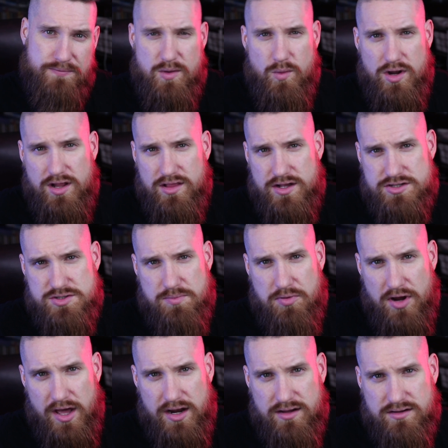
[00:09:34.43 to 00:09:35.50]
They want to launch a
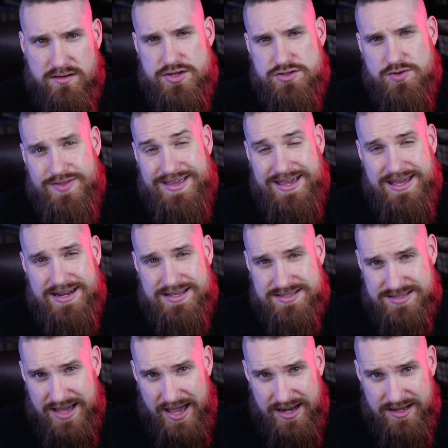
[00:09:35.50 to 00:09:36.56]
product, so they get
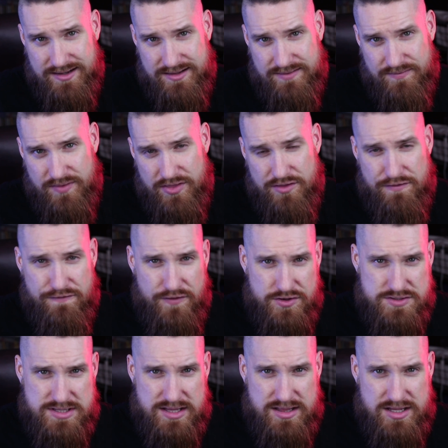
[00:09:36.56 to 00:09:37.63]
excited, and the
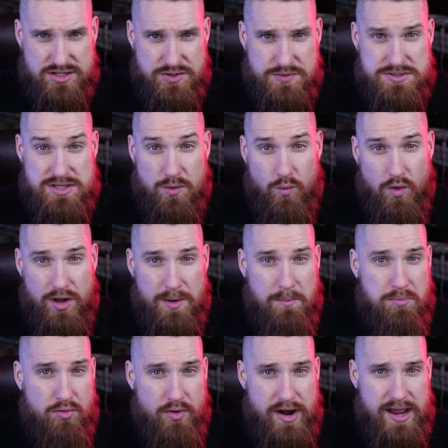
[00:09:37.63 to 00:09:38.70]
first thing they do is they want a
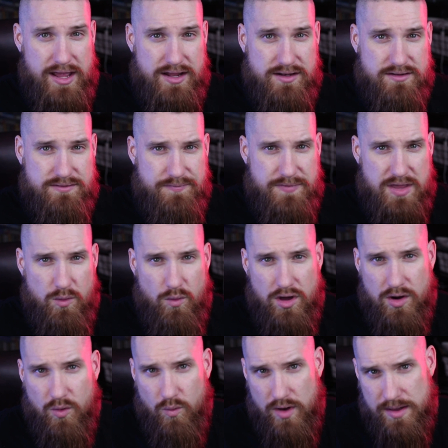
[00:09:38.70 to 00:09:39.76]
brand. They
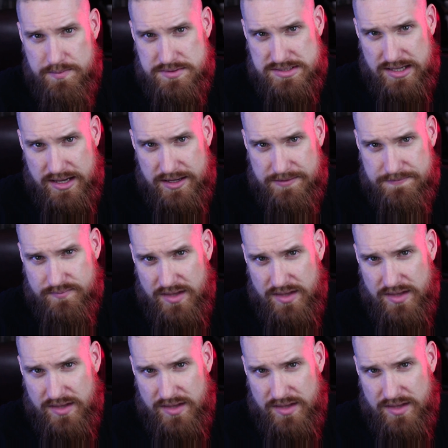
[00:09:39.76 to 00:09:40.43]
want a website.